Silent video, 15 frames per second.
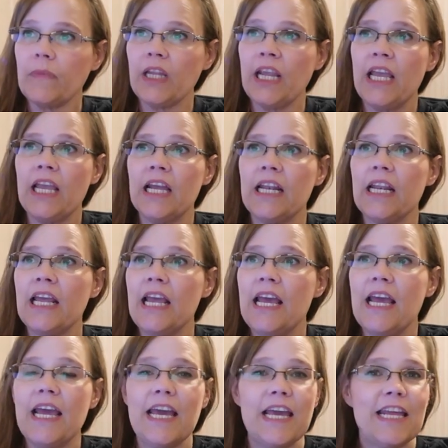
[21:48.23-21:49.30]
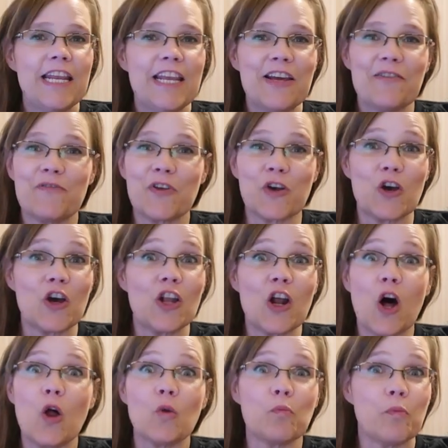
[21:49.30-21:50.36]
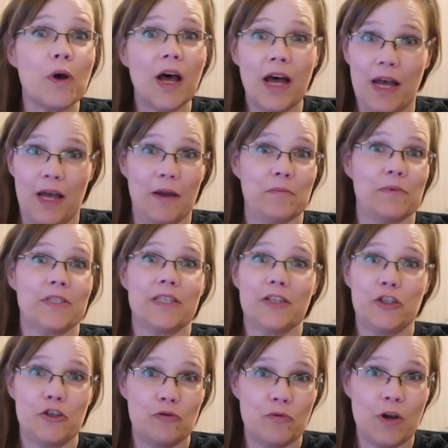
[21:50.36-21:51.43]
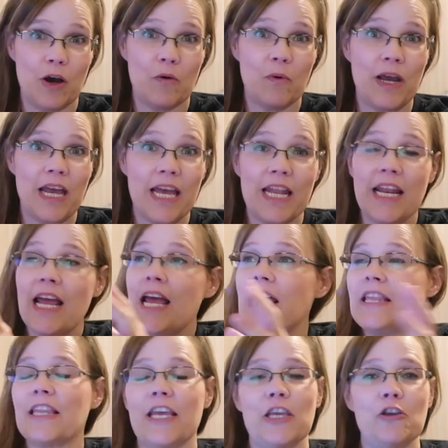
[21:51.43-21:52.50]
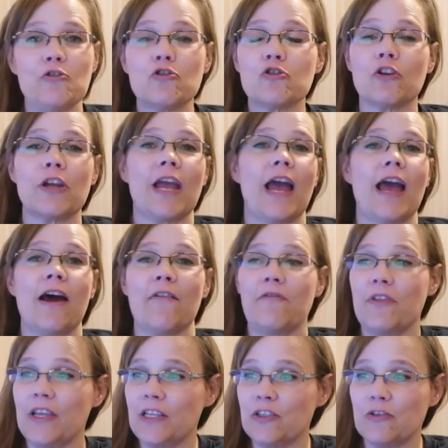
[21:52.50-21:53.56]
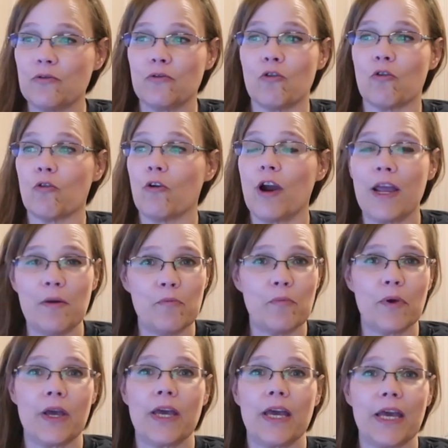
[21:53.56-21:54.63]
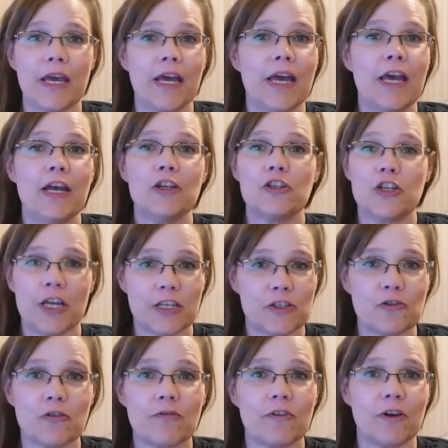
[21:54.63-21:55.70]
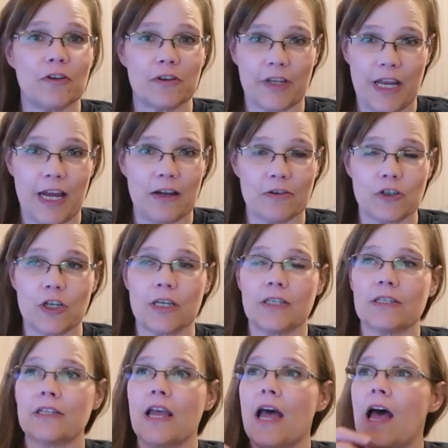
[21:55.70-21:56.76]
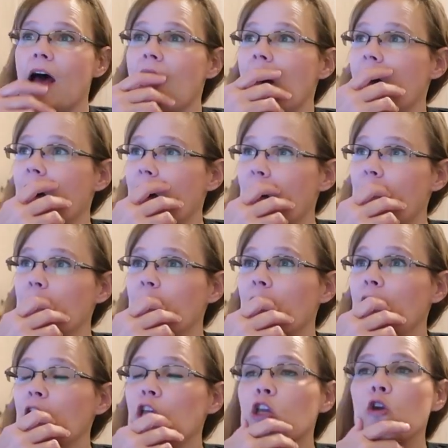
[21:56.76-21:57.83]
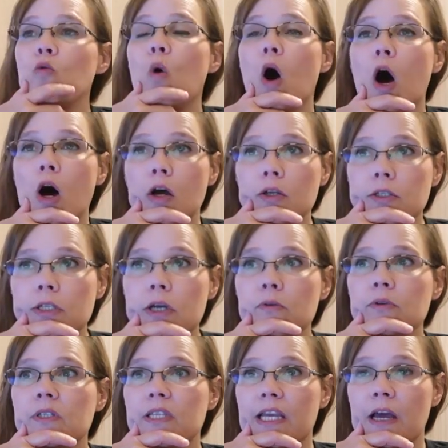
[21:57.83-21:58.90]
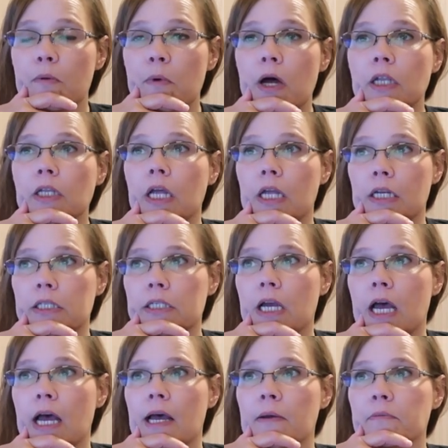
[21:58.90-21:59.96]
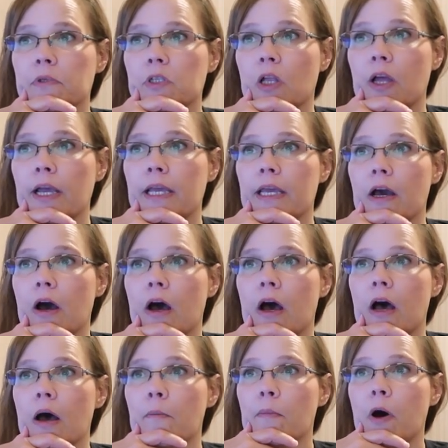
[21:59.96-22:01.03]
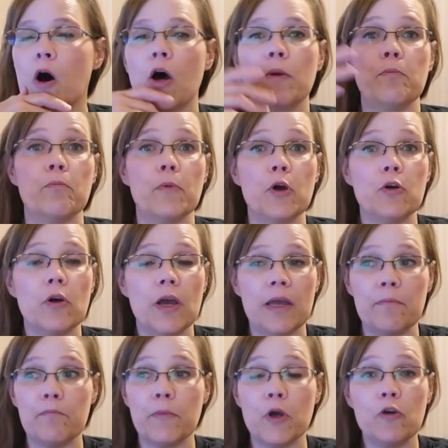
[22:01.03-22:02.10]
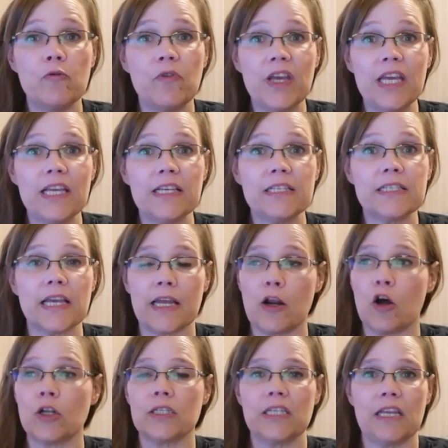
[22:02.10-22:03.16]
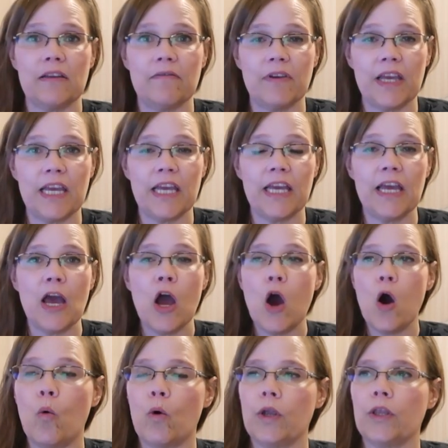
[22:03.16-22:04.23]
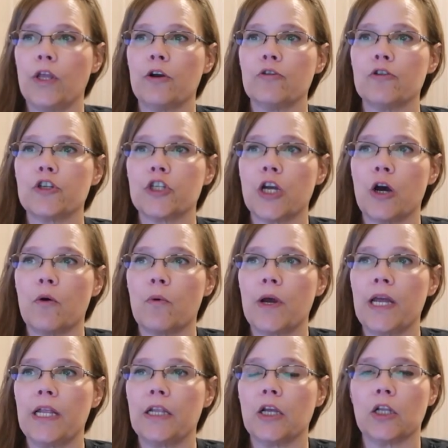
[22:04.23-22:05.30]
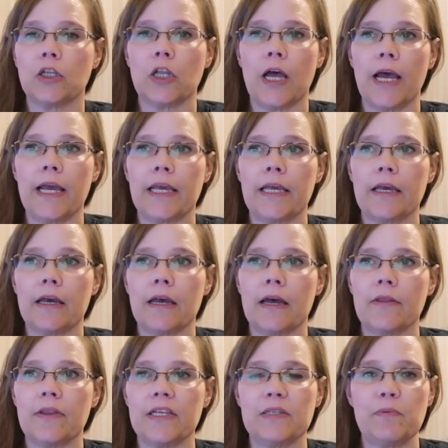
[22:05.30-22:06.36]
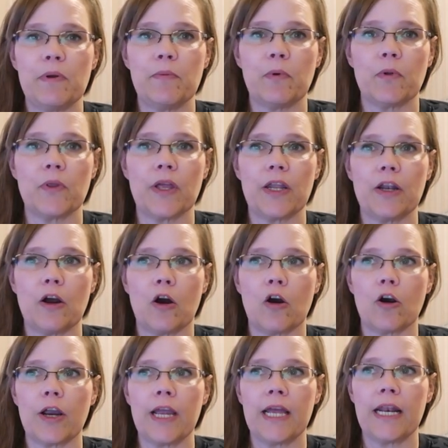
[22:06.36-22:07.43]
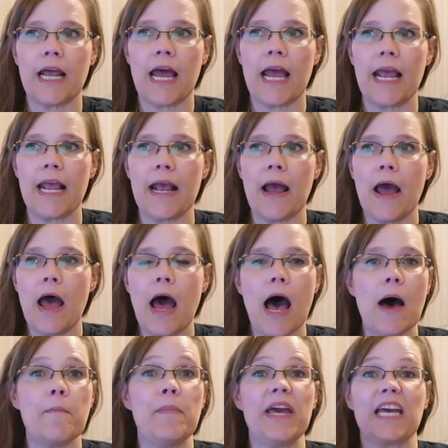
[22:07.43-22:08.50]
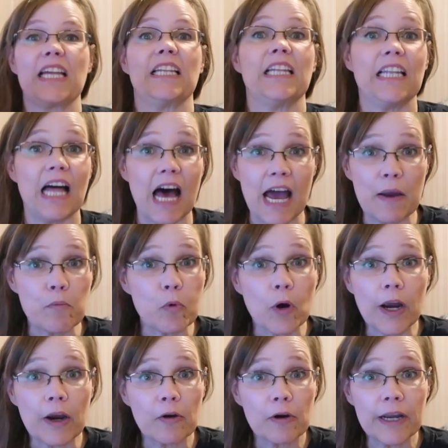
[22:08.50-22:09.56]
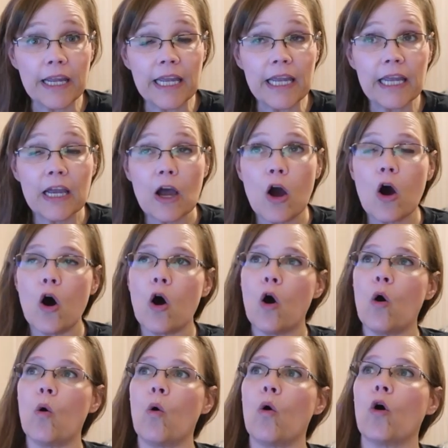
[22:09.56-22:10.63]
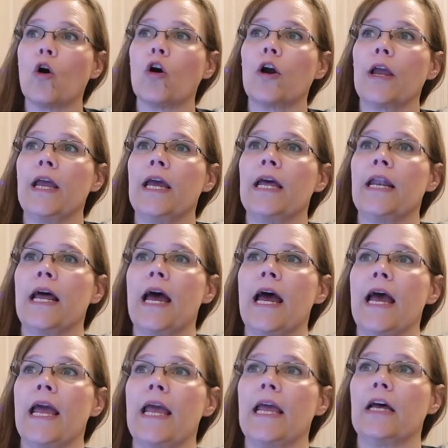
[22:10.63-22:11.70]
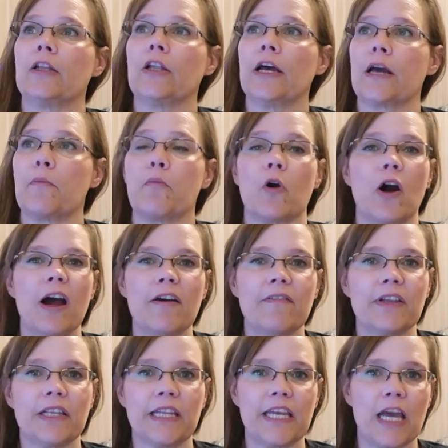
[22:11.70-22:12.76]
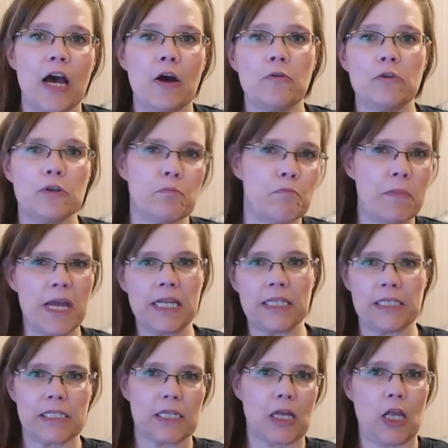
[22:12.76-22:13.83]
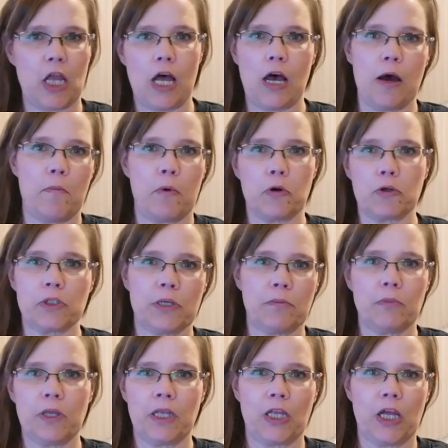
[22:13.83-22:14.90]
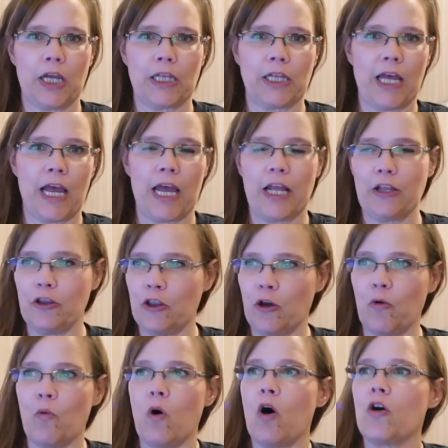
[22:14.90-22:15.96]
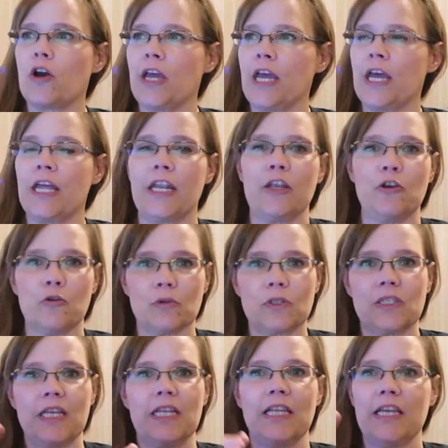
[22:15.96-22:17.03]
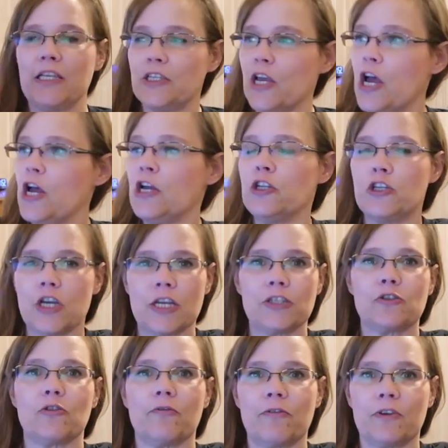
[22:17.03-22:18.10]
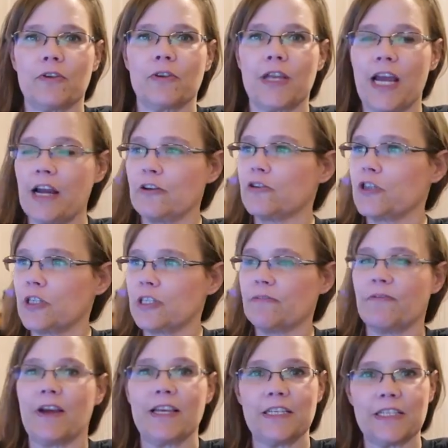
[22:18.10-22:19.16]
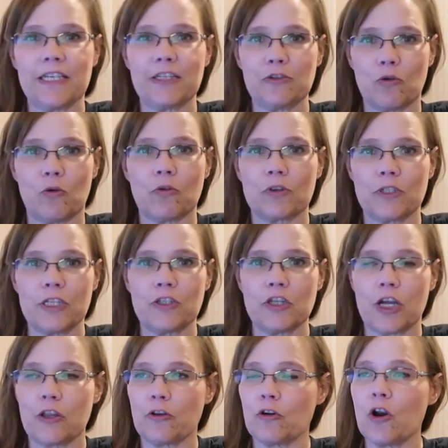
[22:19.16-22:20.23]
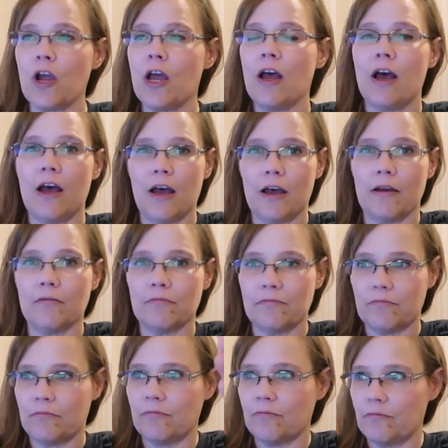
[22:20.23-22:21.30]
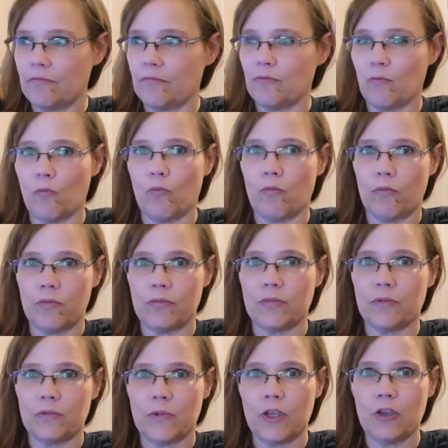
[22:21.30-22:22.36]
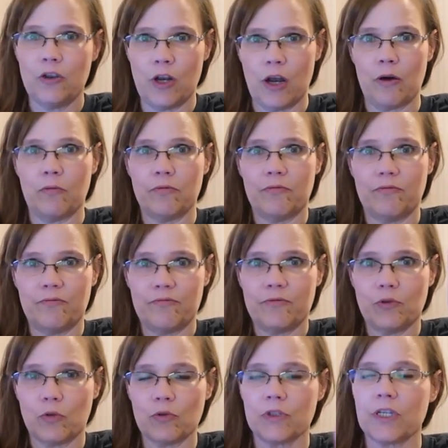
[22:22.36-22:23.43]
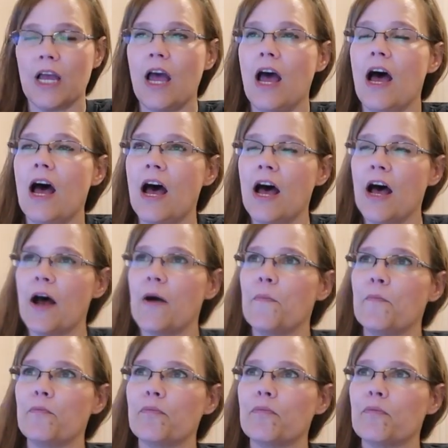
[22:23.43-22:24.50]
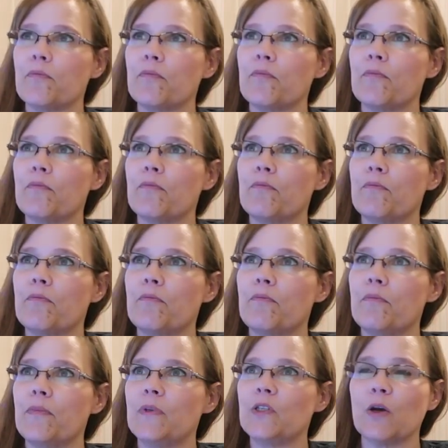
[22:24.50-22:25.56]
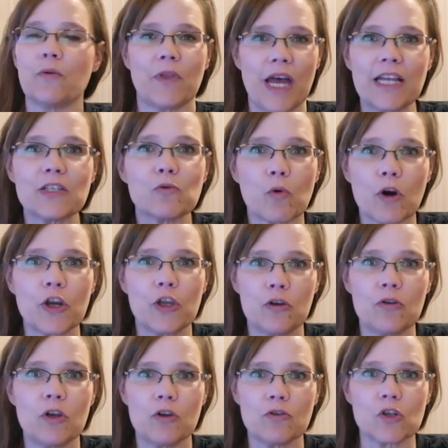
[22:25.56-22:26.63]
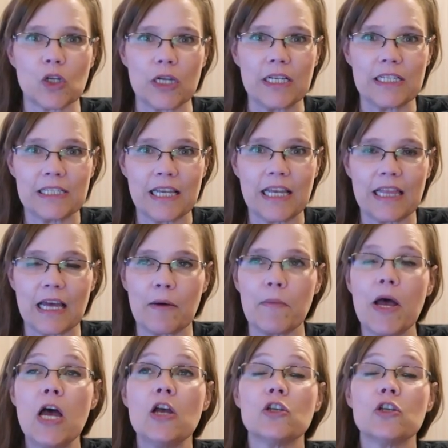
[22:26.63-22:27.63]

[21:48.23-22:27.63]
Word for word: In any of the good old pubs that you go in, they usually have these great big Chesterfield couches. Um, you also see them a lot of times like um, on mo in movies and on TV when they're showing like uh, these people that are in a, a big library or in a like a privately owned men's club or something like that. They'll walk in and you'll see these Chesterfield couches facing towards each other, uh, you know, towards um, so that's where you usually see them.